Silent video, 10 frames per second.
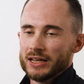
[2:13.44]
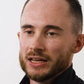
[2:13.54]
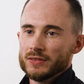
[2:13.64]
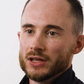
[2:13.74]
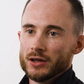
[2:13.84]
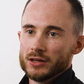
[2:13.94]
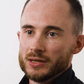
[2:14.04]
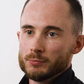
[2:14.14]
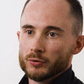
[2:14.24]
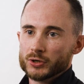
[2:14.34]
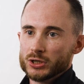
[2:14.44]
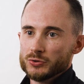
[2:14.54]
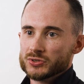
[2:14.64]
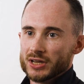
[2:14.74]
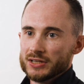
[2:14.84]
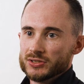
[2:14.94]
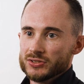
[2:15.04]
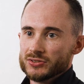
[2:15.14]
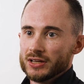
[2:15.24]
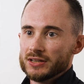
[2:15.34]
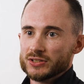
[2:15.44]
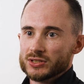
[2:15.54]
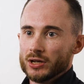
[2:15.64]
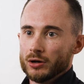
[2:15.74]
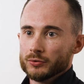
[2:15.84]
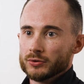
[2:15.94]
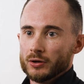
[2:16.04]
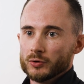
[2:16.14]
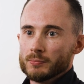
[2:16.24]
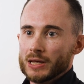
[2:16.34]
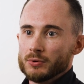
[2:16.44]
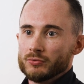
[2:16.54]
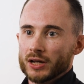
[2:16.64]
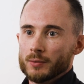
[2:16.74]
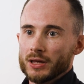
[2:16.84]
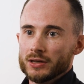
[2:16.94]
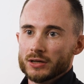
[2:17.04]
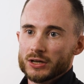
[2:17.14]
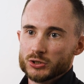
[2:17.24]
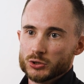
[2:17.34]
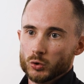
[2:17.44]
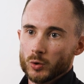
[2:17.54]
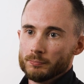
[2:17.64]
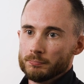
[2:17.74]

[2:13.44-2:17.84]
In the early, more acute stages, initially I would maybe recommend a short